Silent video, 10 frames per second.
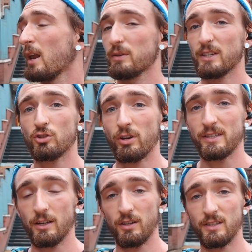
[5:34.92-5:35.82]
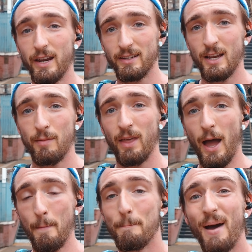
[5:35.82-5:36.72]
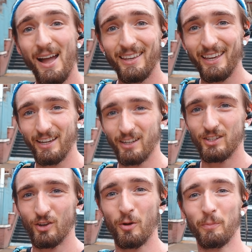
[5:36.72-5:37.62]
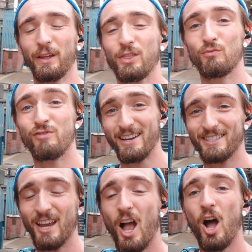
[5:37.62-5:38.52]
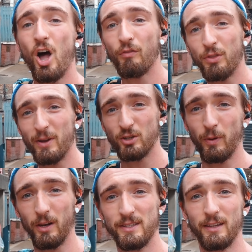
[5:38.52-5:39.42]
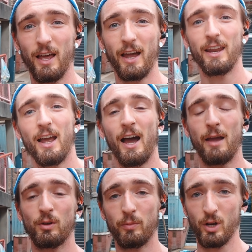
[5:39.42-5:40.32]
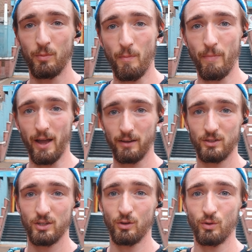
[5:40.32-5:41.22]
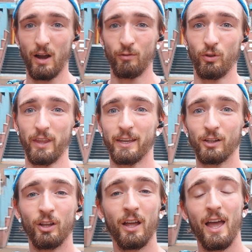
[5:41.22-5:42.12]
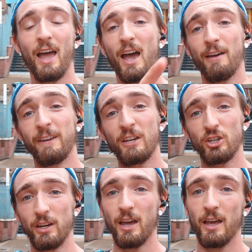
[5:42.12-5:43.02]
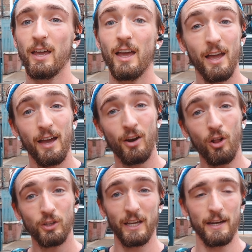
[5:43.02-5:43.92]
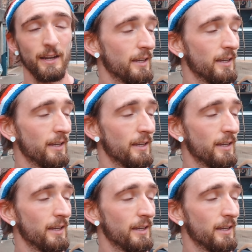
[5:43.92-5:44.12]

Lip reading: That was interesting because the next time that I'm back here to complete the rest of the Metropolitan line, I am going to be coming back to Harrow-on-the-Hill, finishing at Aldgate.